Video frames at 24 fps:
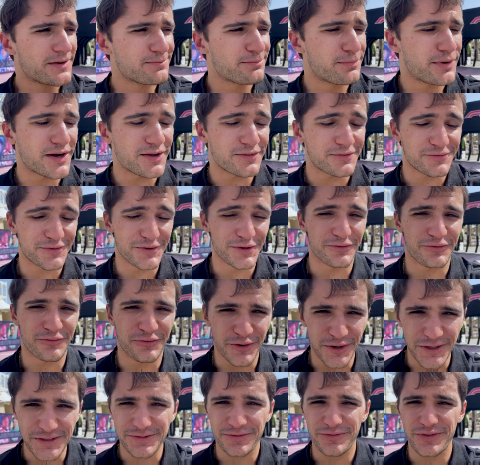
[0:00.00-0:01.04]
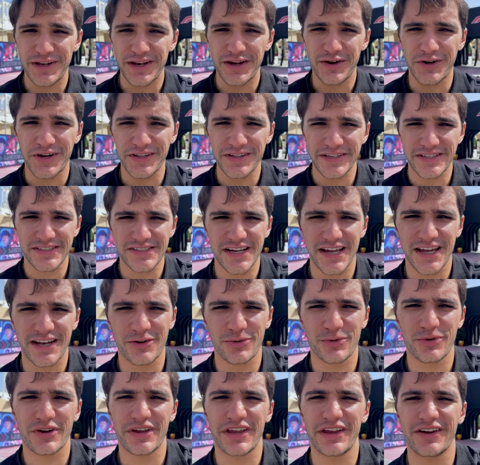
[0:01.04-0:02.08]
But for the first video on this
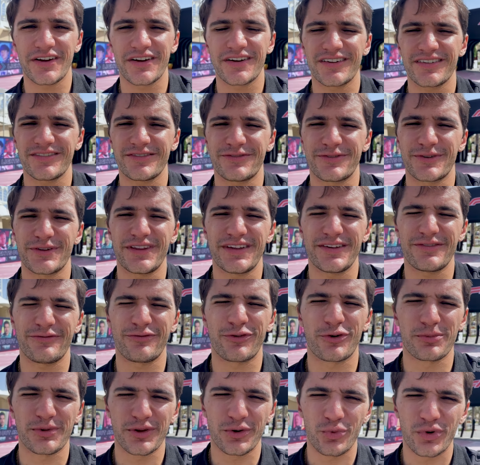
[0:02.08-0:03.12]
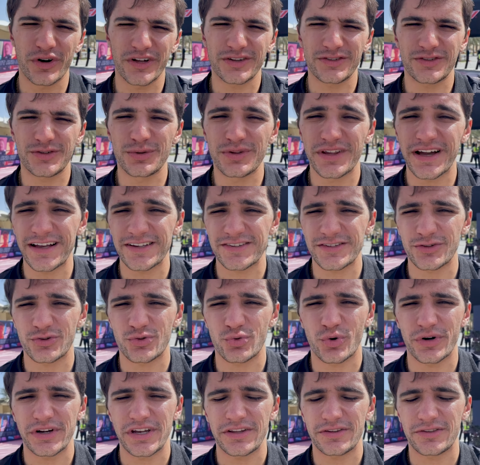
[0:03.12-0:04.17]
channel, we're here for the Formula One
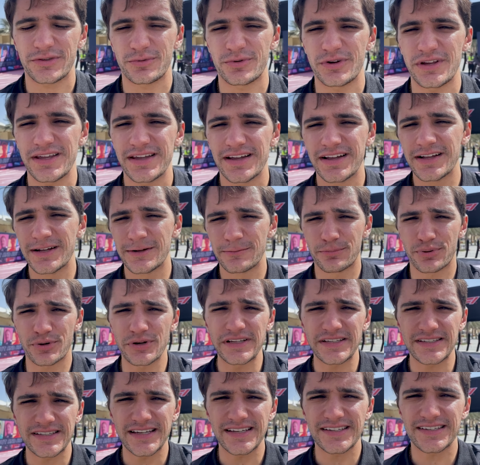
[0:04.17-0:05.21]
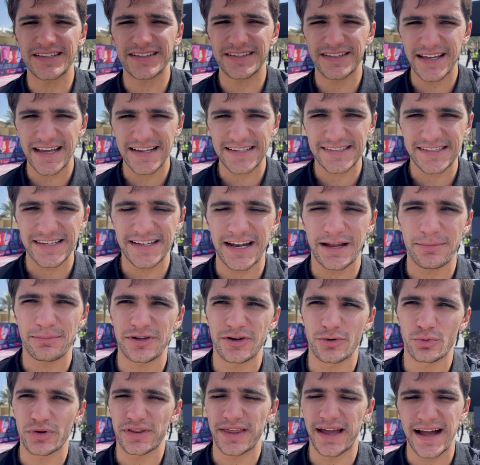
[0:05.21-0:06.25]
2023 preseason testing. I'm
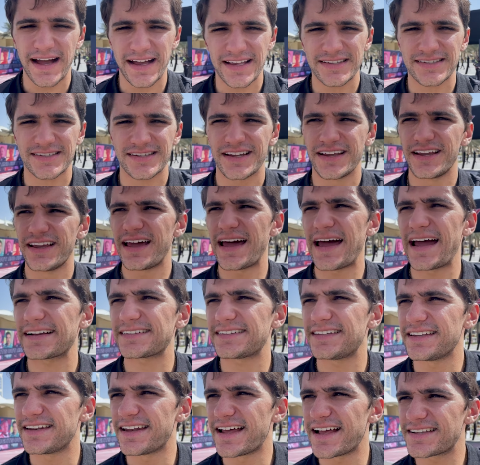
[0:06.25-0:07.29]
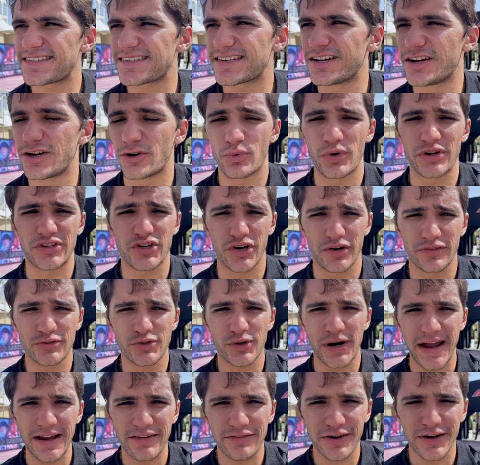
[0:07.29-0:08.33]
here with Haas acting as a reserve
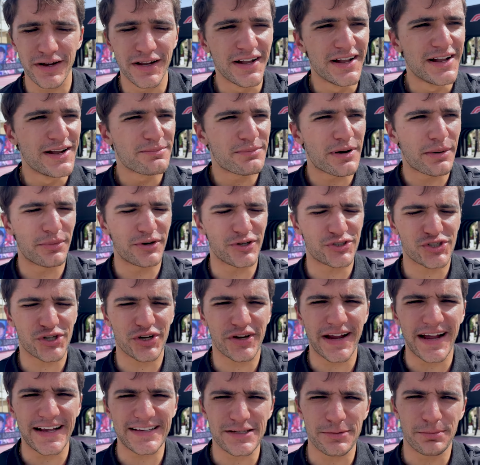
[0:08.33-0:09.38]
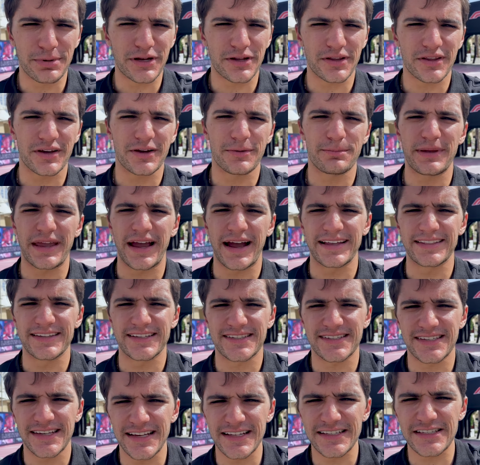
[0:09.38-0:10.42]
driver I'm gonna show you guys a bit of the behind the
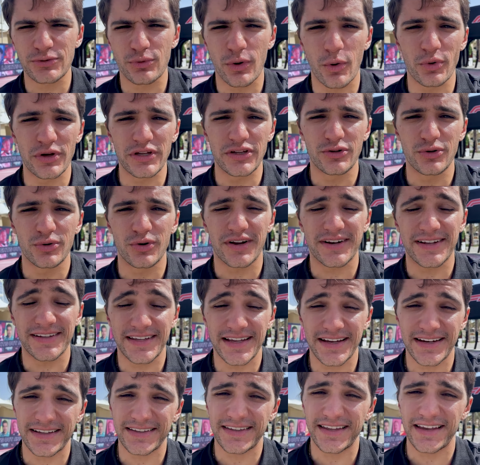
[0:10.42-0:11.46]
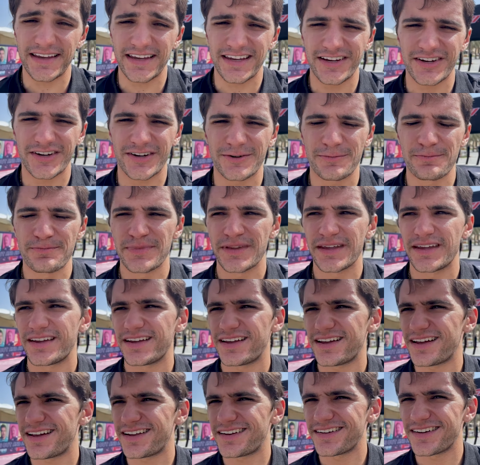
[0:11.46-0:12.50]
scenes and what we do on a day-to-day -day here
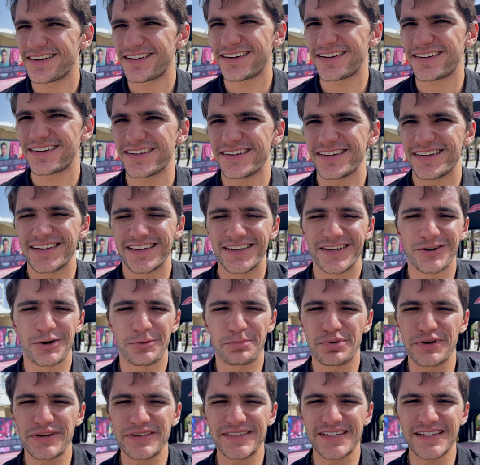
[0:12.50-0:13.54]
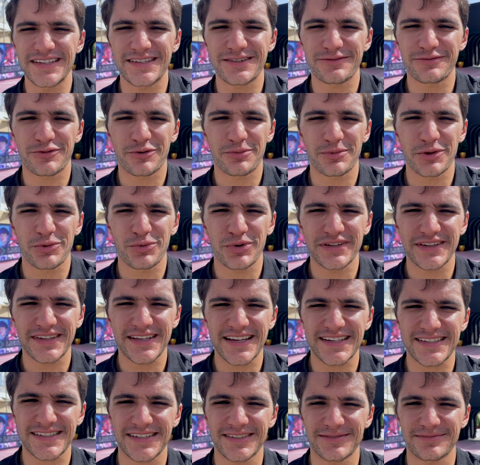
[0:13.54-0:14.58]
at, uh, you know, preseason Formula One
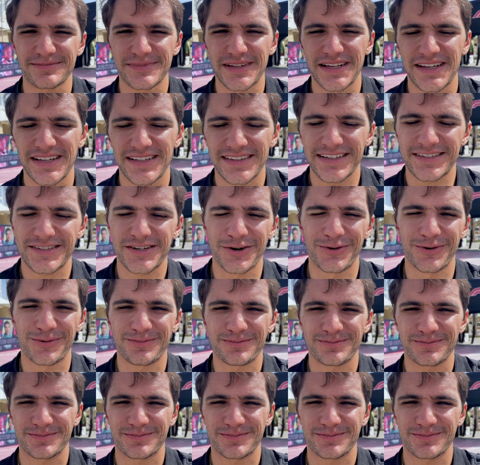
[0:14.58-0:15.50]
testing. Let's go.